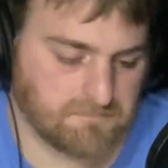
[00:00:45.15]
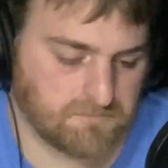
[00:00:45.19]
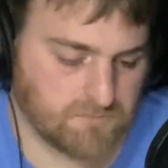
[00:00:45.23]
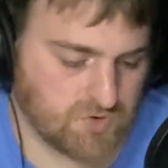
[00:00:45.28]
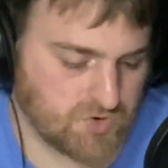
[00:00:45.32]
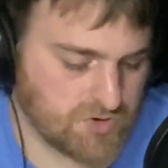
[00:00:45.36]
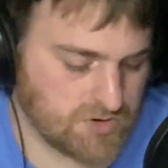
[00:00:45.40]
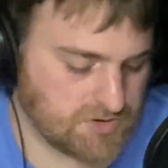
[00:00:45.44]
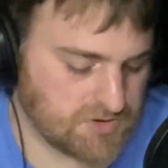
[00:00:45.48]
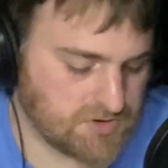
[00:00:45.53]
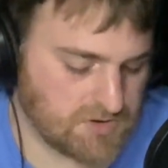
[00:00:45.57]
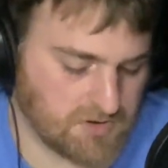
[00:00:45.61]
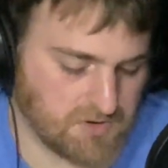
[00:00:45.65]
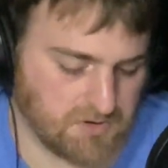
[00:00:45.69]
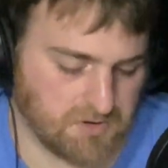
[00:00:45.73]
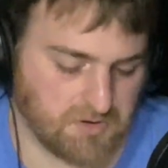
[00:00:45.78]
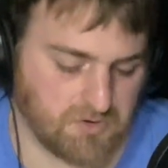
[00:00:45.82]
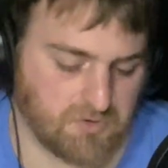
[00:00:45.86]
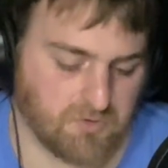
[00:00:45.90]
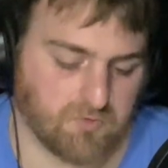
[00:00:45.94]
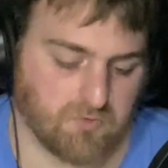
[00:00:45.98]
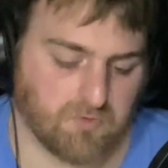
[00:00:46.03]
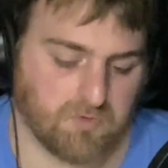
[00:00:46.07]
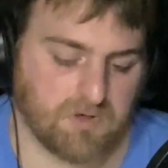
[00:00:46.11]
just a
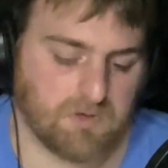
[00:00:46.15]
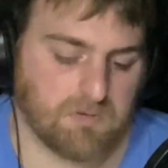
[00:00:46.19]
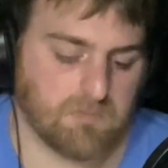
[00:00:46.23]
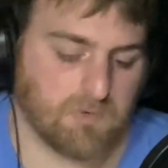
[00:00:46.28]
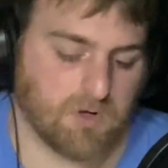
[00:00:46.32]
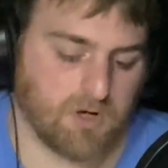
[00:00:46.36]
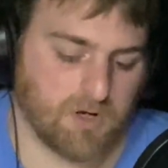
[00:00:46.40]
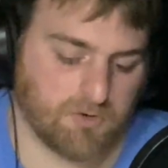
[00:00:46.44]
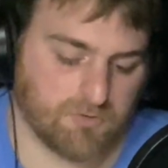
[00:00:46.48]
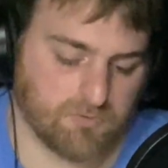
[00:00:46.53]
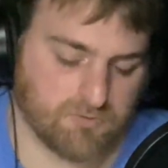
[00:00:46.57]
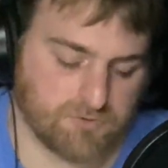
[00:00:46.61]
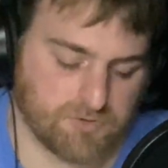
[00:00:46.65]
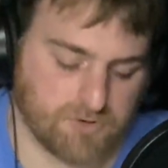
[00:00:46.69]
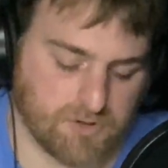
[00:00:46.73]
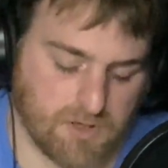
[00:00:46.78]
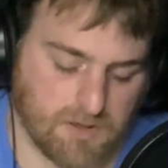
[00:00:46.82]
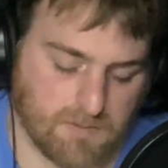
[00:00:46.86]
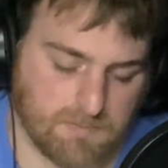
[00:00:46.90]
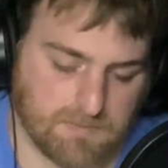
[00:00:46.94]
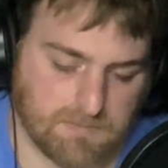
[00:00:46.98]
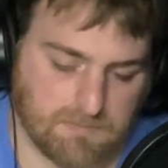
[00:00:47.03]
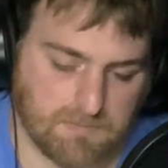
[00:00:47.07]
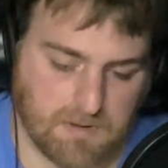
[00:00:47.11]
little remodel
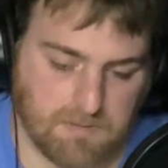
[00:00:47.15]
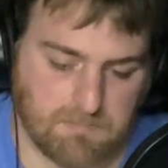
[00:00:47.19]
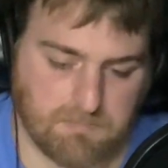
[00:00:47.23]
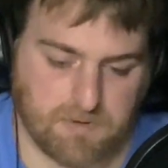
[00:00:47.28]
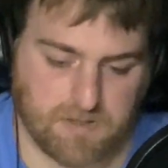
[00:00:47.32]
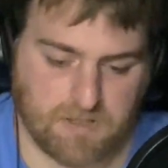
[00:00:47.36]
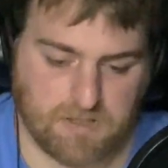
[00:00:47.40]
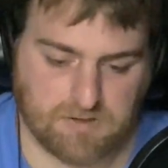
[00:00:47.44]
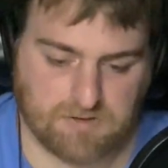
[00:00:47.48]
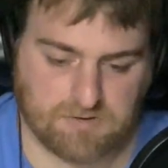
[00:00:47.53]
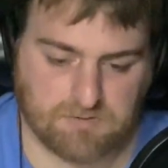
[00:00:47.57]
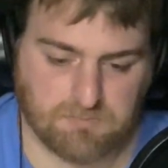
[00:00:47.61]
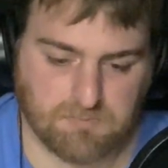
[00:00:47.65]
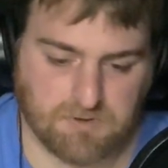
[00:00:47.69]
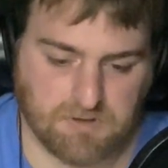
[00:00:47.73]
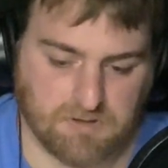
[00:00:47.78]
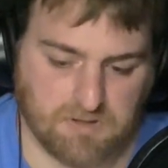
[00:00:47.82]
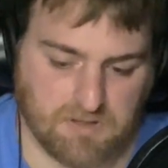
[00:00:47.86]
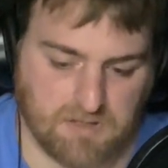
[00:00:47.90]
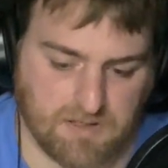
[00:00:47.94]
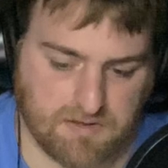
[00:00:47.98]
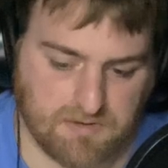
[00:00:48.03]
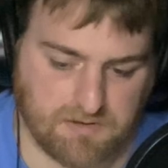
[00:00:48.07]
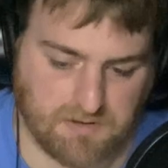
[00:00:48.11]
job in my basement,
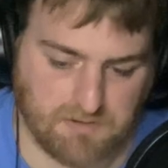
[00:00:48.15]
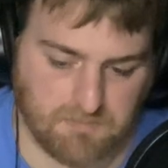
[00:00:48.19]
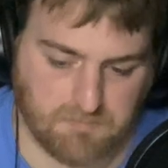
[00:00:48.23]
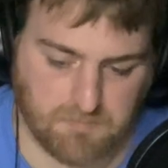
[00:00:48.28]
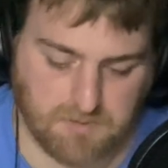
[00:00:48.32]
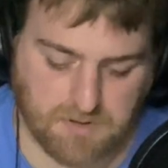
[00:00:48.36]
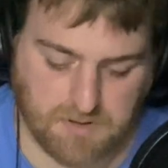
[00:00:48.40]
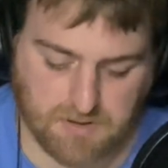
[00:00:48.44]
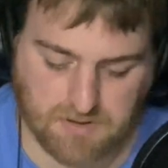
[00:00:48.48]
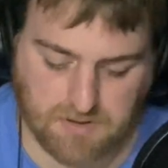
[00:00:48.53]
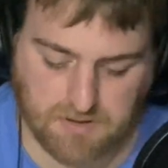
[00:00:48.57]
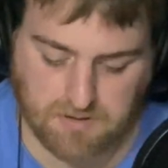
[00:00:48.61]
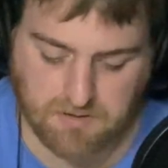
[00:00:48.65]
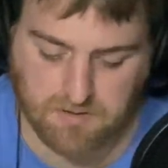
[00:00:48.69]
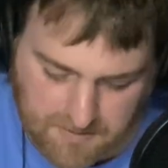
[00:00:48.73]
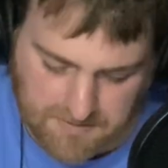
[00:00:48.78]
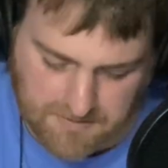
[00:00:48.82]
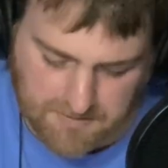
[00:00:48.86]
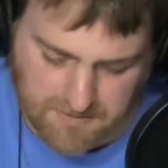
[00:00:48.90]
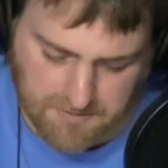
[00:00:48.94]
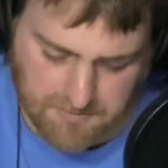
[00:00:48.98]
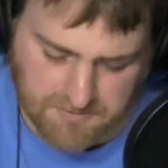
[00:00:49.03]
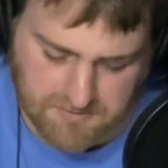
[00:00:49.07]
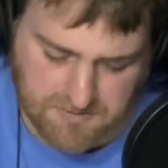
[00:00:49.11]
nothing big.
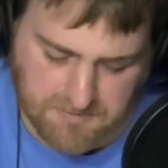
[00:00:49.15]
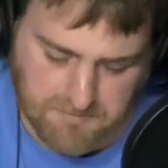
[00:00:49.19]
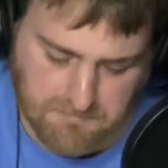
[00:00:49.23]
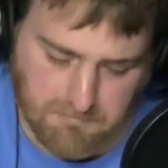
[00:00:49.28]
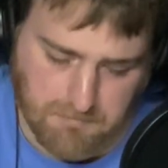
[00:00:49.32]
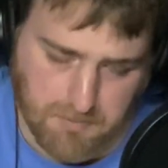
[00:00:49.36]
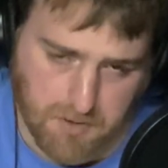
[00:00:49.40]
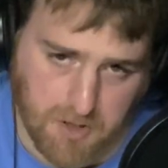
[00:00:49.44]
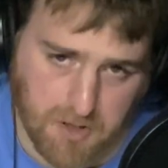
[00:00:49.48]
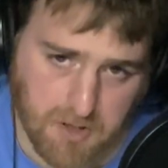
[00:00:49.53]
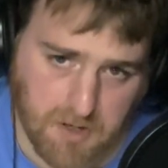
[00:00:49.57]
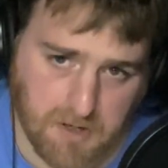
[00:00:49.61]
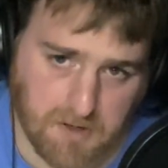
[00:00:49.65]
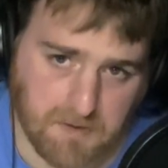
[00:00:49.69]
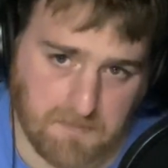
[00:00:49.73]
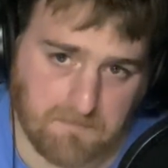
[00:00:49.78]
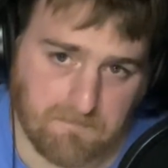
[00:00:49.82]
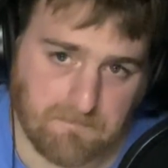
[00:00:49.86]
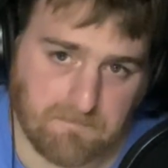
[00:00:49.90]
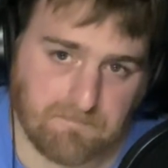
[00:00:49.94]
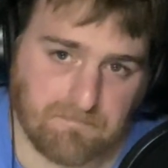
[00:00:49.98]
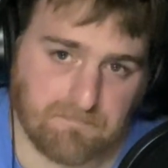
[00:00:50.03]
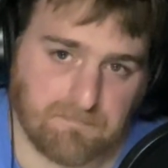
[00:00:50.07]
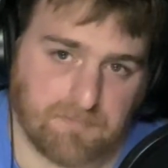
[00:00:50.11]
There was a bar
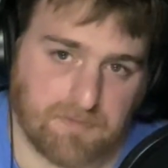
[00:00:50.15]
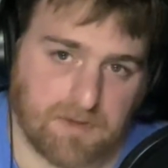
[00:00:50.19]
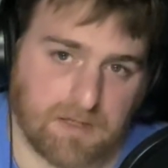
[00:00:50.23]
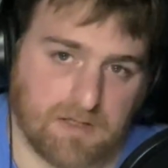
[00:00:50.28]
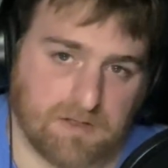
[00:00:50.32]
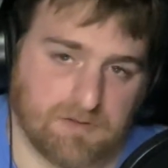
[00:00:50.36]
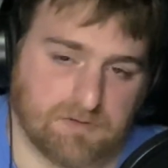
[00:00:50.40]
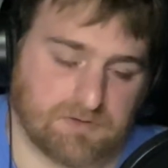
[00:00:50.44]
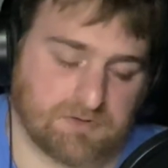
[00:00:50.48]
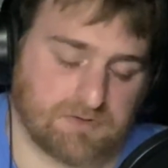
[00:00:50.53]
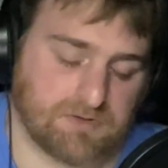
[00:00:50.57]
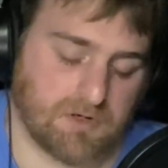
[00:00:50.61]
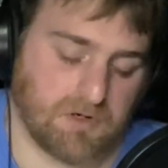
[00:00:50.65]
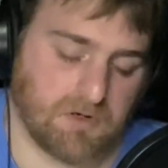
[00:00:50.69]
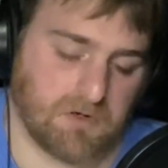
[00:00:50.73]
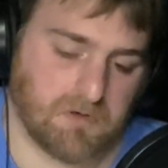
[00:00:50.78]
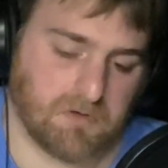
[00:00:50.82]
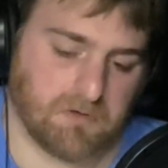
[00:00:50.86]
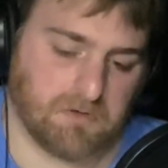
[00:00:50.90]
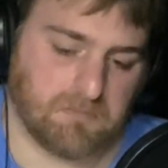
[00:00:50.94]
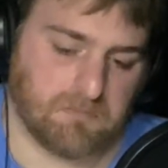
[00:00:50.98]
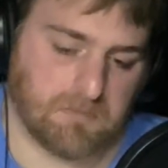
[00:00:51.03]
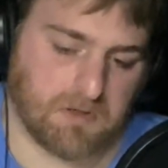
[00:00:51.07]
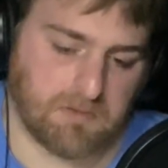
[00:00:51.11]
installed
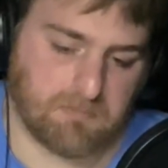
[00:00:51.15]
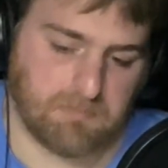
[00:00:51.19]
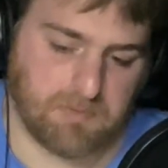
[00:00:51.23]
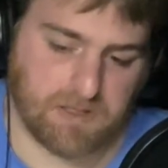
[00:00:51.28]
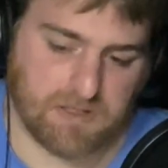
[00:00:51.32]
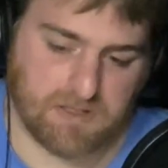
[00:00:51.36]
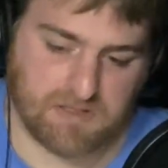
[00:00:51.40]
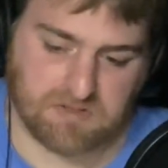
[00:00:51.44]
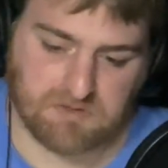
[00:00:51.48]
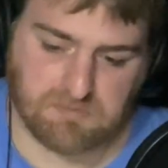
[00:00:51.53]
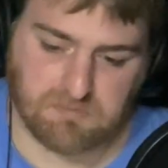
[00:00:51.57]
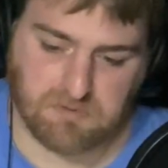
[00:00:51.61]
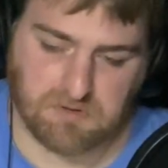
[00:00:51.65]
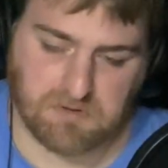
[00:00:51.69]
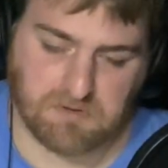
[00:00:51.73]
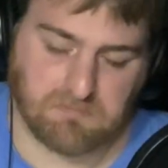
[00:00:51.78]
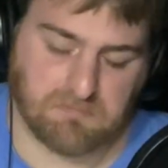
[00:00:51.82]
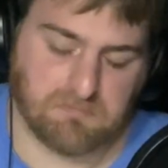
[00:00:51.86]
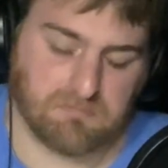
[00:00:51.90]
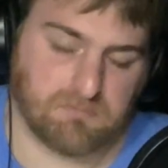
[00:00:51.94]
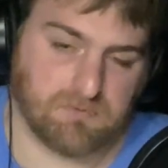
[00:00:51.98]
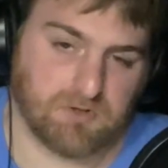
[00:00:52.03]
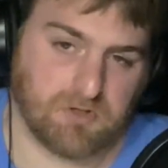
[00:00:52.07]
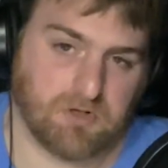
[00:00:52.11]
in my basement,
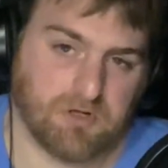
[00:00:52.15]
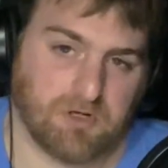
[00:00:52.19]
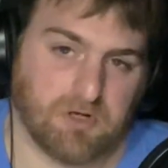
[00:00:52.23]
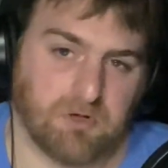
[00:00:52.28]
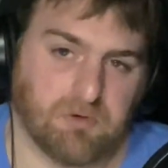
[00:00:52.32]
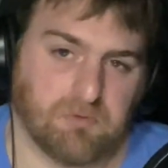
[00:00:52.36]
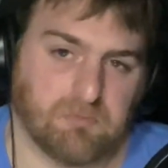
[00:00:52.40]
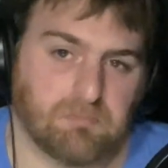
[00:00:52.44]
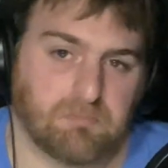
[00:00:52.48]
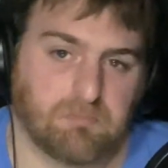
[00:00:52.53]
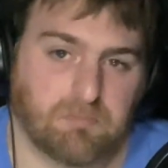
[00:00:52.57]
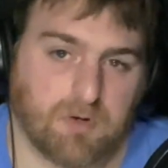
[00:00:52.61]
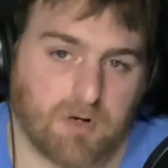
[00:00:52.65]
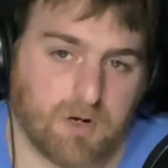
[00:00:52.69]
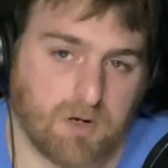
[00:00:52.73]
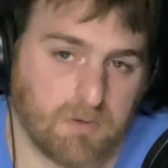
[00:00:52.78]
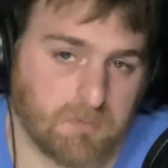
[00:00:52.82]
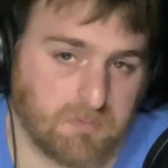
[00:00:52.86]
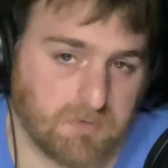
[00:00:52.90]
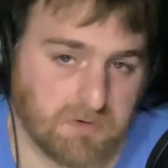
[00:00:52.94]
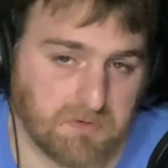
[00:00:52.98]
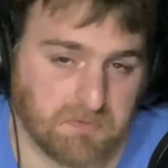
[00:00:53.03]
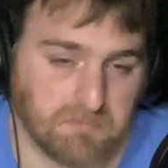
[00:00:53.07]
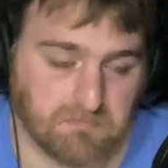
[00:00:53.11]

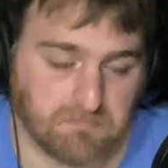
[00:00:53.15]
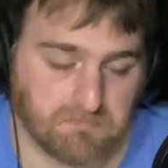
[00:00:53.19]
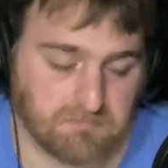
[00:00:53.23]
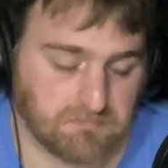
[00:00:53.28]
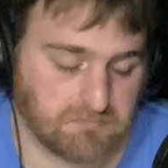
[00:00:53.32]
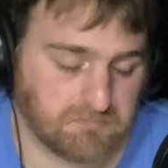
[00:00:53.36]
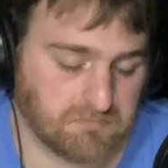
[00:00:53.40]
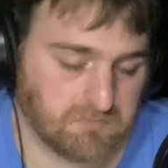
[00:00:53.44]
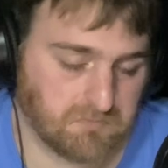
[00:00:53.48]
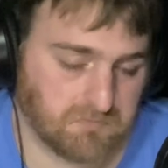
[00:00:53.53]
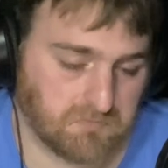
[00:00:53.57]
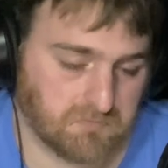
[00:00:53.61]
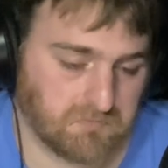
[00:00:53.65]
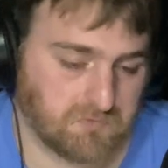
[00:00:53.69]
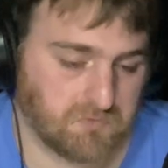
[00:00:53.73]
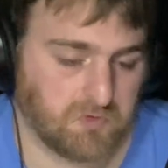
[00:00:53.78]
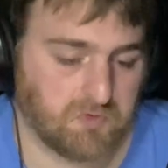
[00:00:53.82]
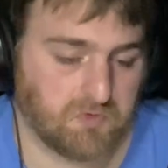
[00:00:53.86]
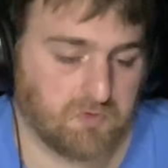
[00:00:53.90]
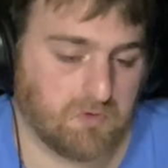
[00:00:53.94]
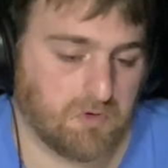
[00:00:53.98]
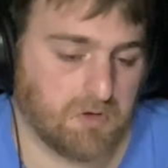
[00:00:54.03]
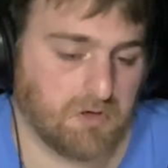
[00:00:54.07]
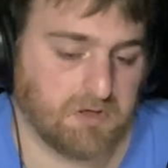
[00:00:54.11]
probably
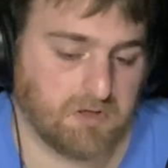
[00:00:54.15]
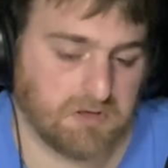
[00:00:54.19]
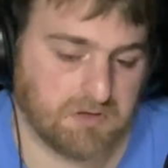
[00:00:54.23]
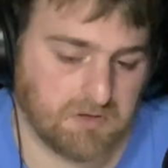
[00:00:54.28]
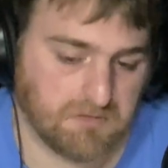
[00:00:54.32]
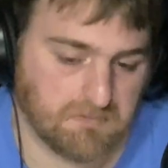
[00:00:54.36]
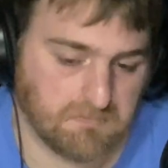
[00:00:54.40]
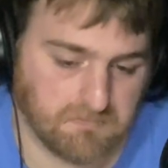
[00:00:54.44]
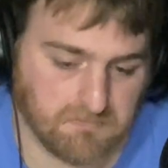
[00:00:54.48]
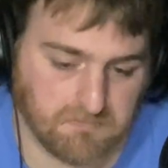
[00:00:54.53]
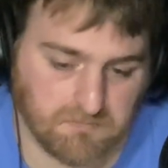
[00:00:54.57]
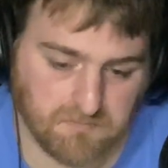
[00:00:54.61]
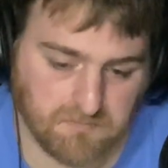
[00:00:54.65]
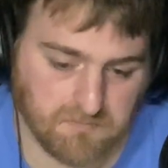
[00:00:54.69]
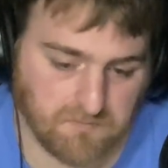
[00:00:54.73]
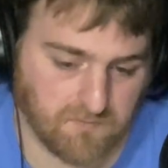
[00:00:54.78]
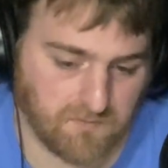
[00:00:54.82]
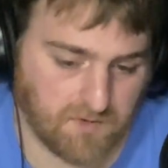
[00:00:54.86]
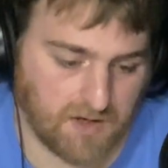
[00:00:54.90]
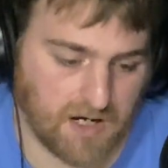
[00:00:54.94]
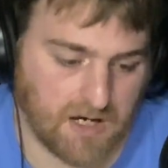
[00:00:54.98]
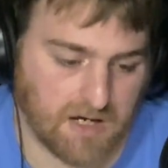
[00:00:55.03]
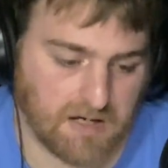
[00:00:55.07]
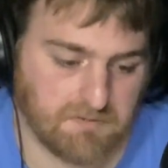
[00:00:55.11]

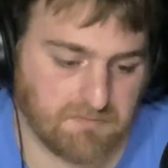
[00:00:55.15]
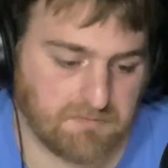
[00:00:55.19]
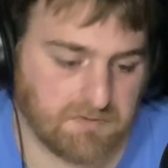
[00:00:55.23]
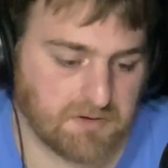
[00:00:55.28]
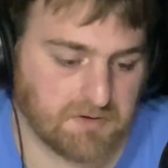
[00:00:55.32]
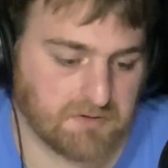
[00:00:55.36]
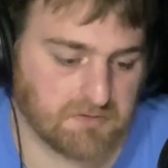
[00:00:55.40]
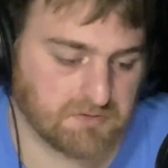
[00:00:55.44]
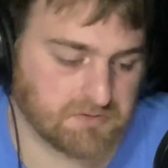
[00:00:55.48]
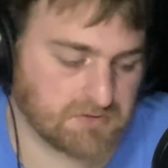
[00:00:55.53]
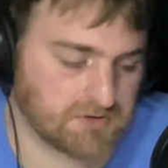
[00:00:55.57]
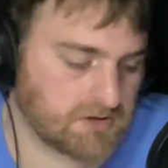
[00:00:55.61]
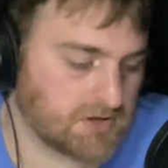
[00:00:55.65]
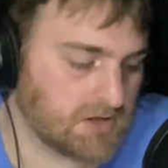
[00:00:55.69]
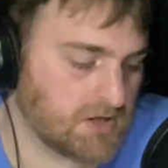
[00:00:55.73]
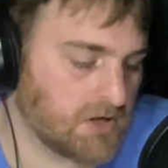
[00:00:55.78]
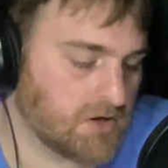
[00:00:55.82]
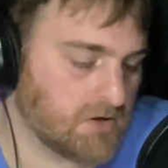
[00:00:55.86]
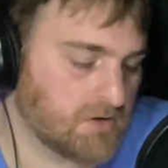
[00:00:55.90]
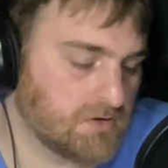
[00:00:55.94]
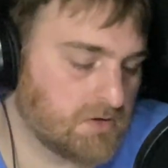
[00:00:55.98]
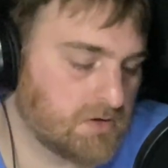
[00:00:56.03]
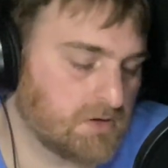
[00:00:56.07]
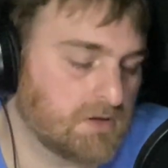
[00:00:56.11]
25 years
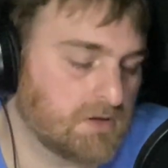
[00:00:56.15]
ago,